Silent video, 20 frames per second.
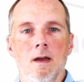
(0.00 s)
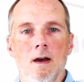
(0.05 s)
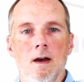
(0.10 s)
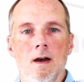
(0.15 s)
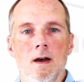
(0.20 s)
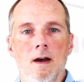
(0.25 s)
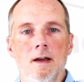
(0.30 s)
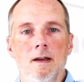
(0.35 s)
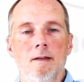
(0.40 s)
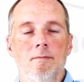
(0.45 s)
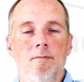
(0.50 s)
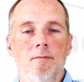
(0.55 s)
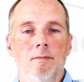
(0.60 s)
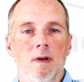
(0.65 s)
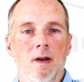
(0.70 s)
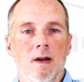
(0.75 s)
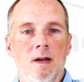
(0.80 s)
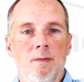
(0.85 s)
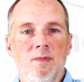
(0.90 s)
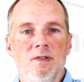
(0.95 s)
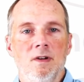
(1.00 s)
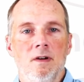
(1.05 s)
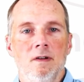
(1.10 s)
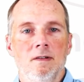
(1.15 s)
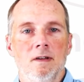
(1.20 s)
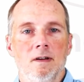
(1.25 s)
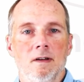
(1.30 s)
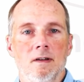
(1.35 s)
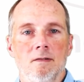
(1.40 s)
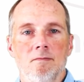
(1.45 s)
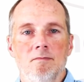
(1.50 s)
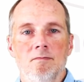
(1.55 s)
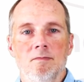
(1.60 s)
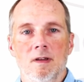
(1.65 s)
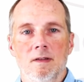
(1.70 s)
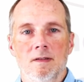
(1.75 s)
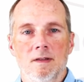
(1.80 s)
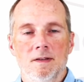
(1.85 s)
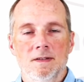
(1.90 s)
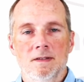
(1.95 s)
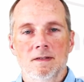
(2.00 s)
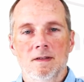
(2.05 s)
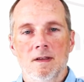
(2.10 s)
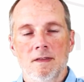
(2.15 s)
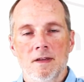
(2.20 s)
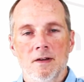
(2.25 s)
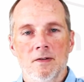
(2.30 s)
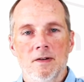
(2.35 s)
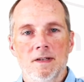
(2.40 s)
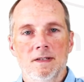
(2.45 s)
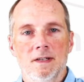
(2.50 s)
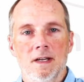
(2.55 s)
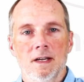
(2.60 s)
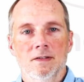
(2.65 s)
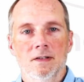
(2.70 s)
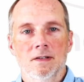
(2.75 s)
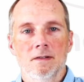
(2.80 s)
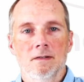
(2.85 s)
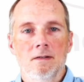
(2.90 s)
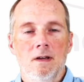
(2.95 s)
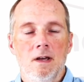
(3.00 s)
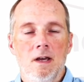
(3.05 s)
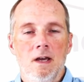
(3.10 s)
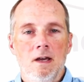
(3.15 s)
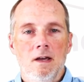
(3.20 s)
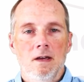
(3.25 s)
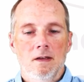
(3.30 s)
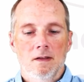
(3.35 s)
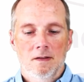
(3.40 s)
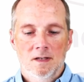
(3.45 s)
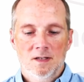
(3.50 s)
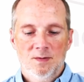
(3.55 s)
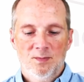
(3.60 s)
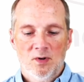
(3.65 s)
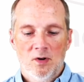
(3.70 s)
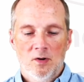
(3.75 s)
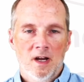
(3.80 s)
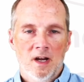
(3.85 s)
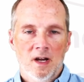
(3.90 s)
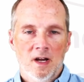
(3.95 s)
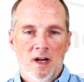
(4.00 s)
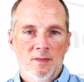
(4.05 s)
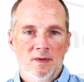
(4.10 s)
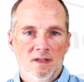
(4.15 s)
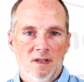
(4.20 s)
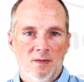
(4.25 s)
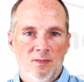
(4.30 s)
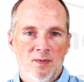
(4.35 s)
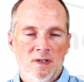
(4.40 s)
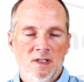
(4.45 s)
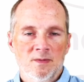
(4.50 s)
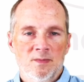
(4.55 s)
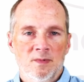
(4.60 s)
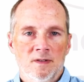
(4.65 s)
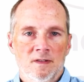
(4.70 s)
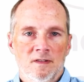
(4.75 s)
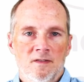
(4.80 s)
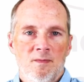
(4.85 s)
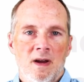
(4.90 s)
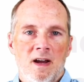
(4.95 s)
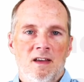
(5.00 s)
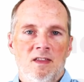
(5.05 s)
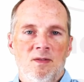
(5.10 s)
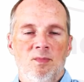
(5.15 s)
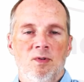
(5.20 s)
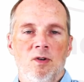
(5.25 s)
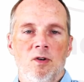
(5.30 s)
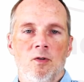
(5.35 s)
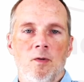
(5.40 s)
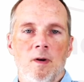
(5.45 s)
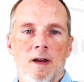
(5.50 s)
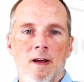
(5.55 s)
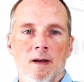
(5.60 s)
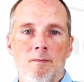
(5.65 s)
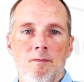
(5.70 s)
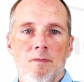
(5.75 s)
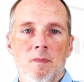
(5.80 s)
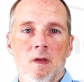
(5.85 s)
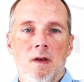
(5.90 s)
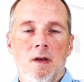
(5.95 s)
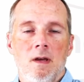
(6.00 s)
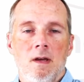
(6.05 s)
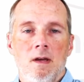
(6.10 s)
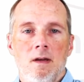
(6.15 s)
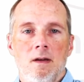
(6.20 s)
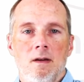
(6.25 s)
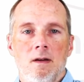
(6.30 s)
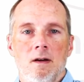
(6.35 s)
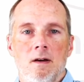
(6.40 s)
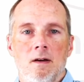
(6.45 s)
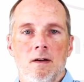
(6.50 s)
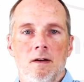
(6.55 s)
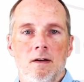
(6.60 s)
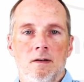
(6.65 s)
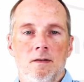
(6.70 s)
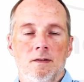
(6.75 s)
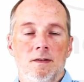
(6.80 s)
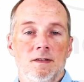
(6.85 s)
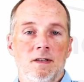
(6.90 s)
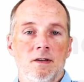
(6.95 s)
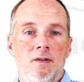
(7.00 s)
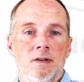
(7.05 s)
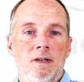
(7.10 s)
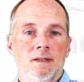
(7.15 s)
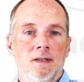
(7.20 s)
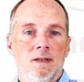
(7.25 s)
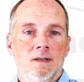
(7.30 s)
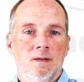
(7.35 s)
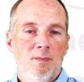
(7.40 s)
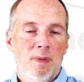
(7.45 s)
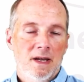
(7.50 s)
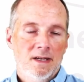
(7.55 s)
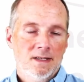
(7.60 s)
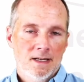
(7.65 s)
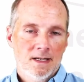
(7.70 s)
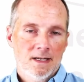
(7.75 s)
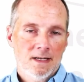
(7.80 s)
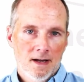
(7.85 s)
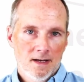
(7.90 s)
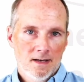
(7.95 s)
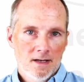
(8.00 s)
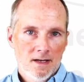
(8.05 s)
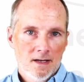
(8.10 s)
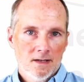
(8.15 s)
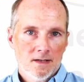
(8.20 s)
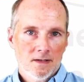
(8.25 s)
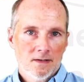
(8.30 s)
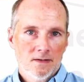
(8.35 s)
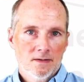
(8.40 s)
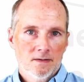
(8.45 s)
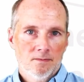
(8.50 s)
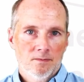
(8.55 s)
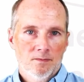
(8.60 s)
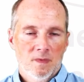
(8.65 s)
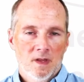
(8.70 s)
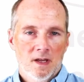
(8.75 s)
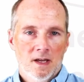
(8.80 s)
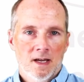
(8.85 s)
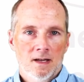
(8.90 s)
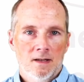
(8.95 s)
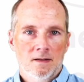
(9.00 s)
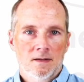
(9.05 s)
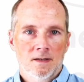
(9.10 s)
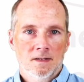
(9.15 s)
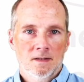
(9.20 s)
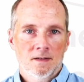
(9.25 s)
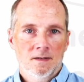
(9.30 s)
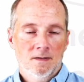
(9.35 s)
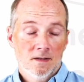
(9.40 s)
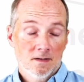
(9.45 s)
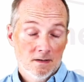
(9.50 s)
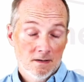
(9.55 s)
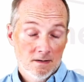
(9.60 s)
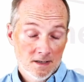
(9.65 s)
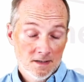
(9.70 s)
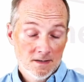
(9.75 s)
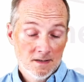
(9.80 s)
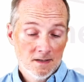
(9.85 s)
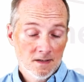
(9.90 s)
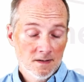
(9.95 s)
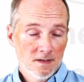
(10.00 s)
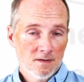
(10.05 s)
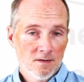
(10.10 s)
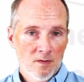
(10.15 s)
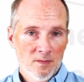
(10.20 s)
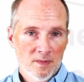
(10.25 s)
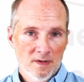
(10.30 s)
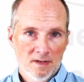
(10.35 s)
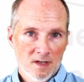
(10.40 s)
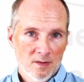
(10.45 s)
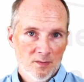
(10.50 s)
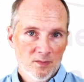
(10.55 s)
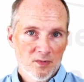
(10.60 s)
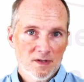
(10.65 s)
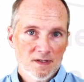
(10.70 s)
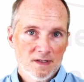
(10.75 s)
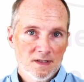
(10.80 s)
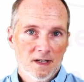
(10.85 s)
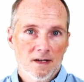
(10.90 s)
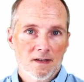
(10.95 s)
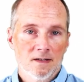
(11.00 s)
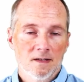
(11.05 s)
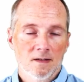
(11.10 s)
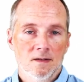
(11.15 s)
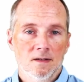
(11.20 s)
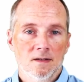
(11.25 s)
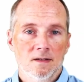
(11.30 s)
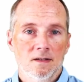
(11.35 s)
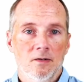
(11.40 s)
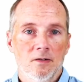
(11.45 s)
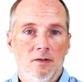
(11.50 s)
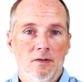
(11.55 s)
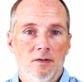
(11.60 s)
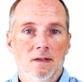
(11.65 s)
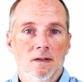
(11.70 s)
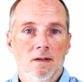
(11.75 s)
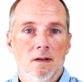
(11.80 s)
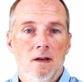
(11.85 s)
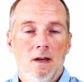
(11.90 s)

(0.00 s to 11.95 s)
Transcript: Hi, I'm John Duggan. This is the Theory Station. This program is the Principles of Math program. Uh, the series is Basic Ideas, and this is, this is installment number six in the series.